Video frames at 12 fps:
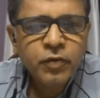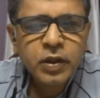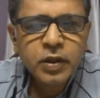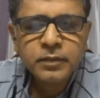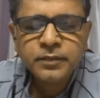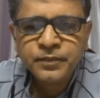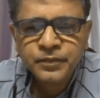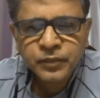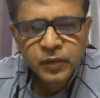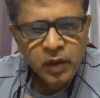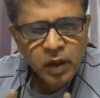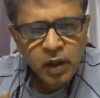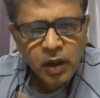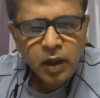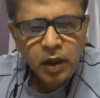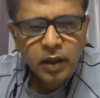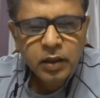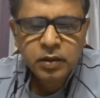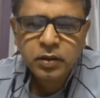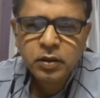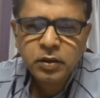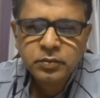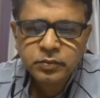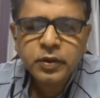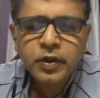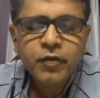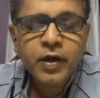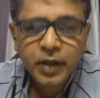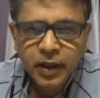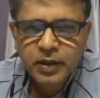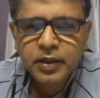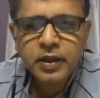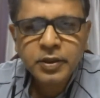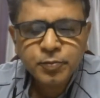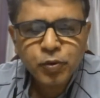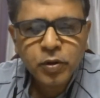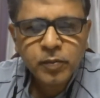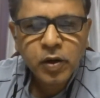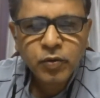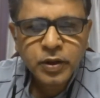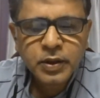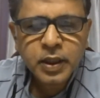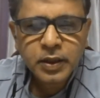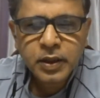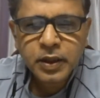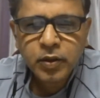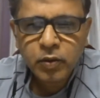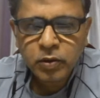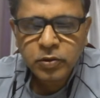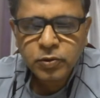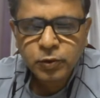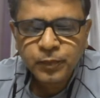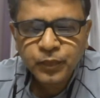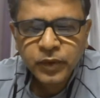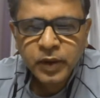we are, in fact, I spoke about it the other day also,